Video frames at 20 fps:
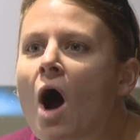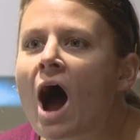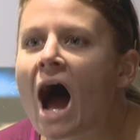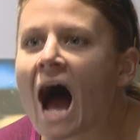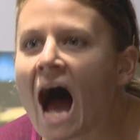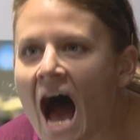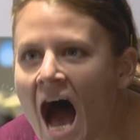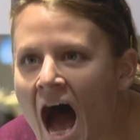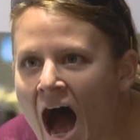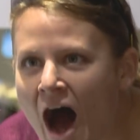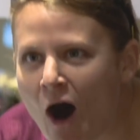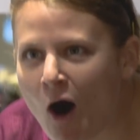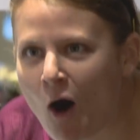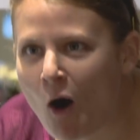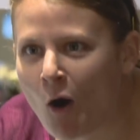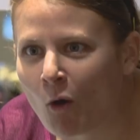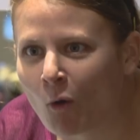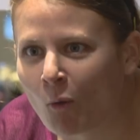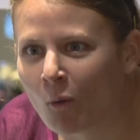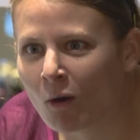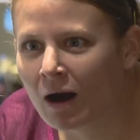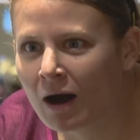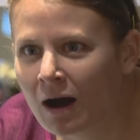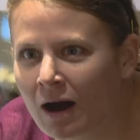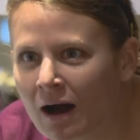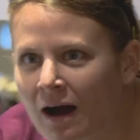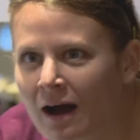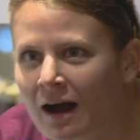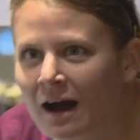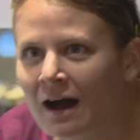Wow! Are you
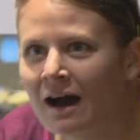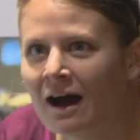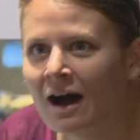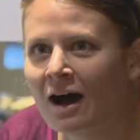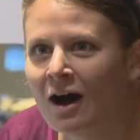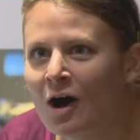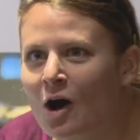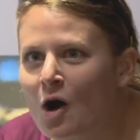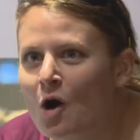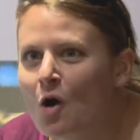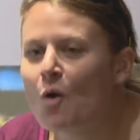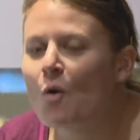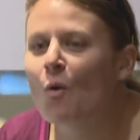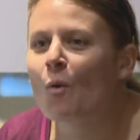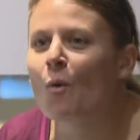kidding me? What?